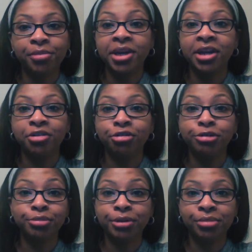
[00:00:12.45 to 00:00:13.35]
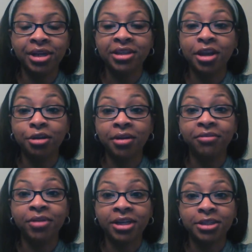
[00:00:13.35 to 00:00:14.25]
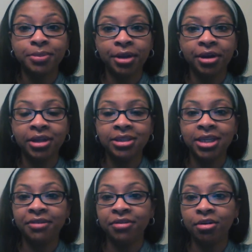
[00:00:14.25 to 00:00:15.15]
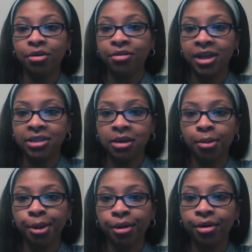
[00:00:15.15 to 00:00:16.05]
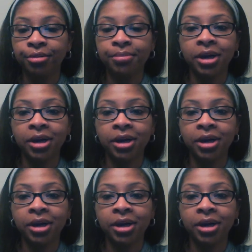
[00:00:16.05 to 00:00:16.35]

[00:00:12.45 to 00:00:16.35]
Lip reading: from any other spring break that you have experienced, given all that's going on.